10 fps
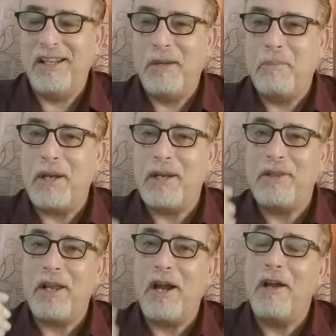But
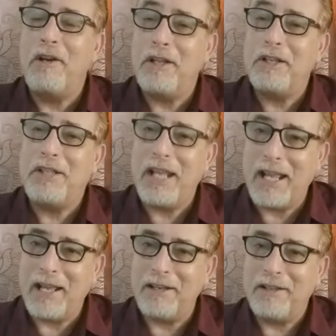the
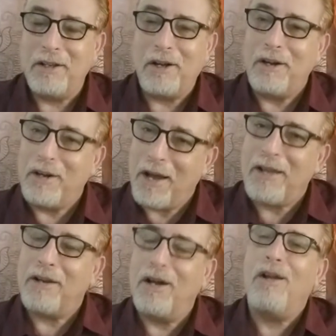110 are not
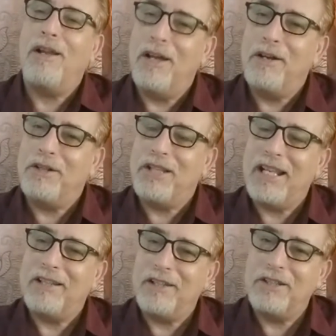all
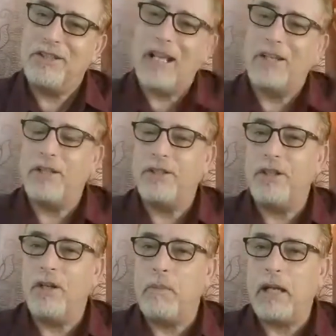110 good stations.
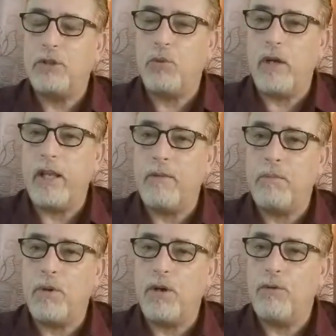About 20 of
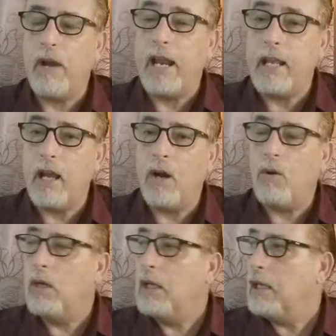them are radio,
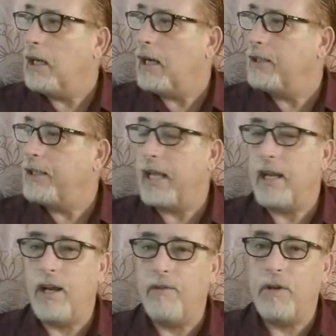10
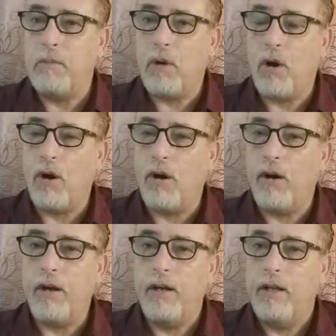of them
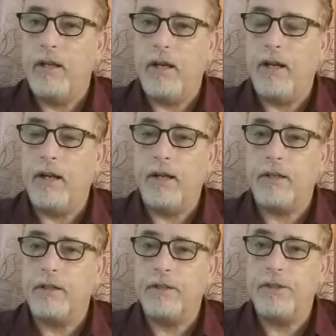are
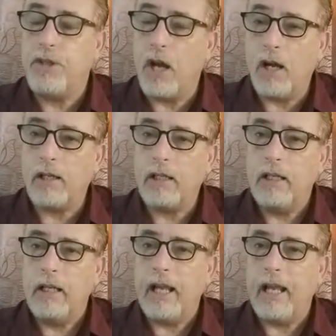junk,
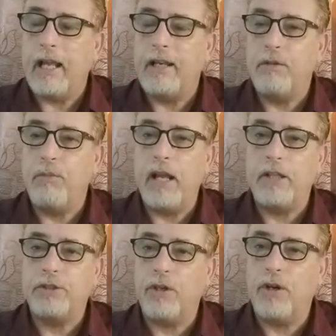and the
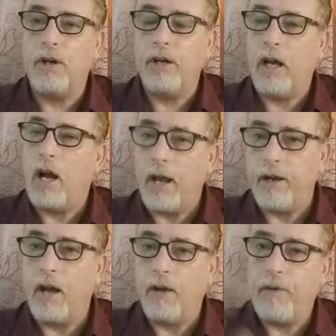rest are on and
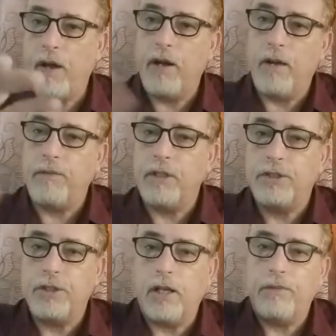off good
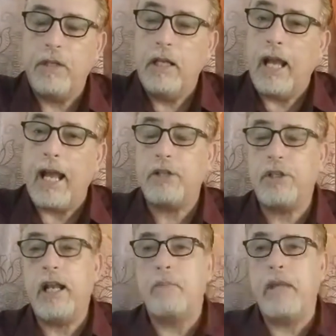stuff.
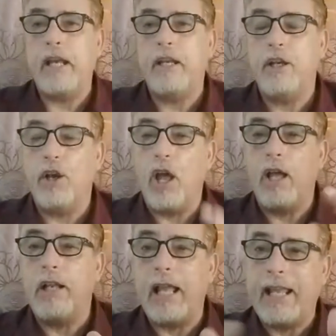Actually, I'm getting a lot
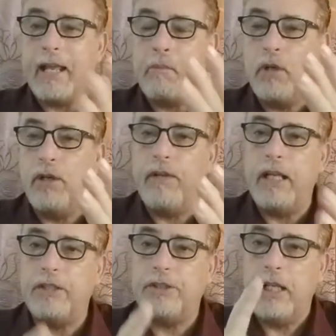like hit
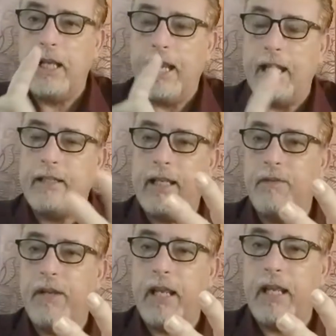movies, hit
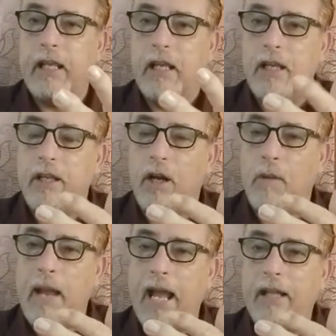TV,
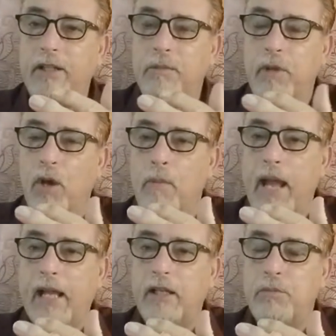Magnum, the old
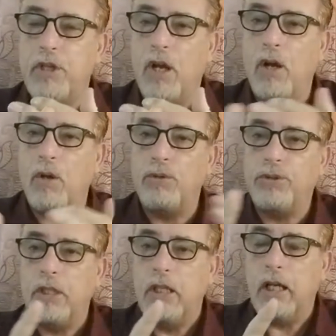Magnum shows.
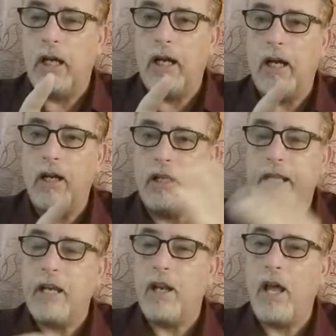
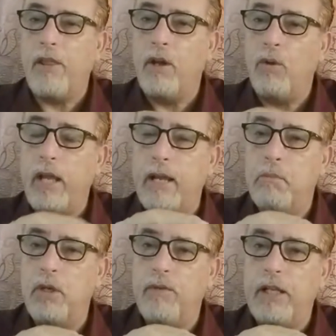Getting a lot of the old hit
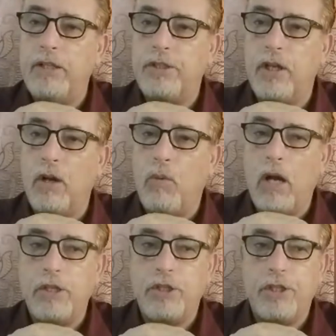movies.
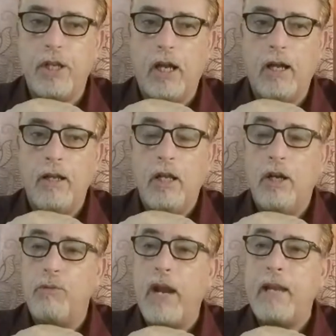Watched
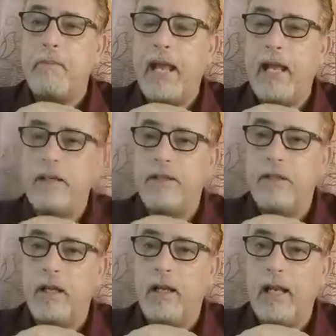Rain Man
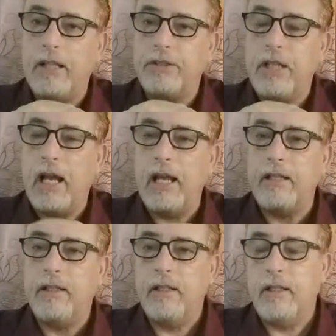last night.
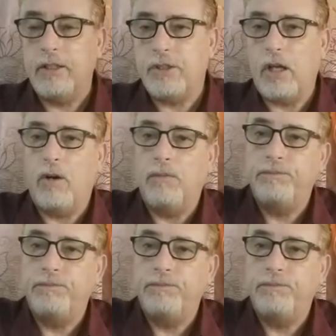So,